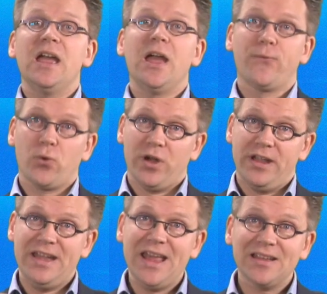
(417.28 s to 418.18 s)
And for a
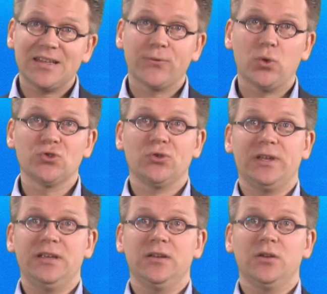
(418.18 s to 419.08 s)
negative causal
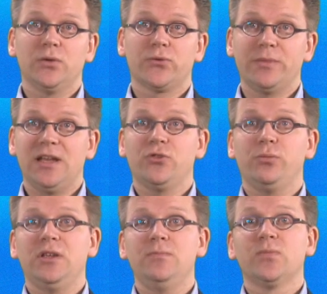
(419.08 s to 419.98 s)
link from A to
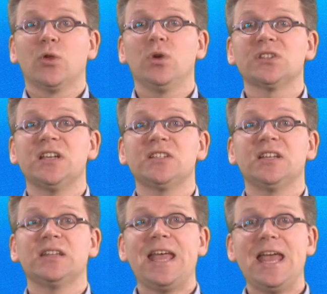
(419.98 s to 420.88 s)
B, one says
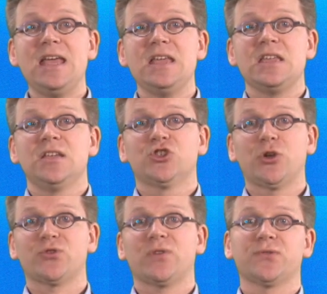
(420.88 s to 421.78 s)
that A
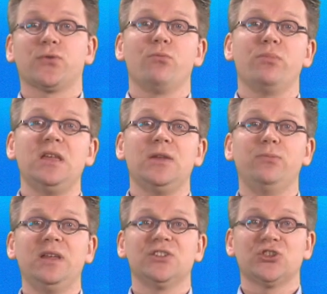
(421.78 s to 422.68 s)
subtracts from B if
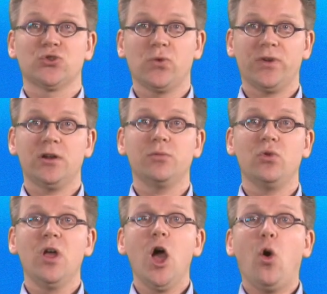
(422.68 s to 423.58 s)
B is a stock
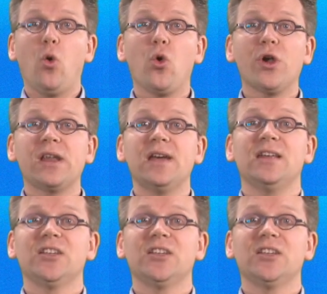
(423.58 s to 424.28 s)
variable, or that a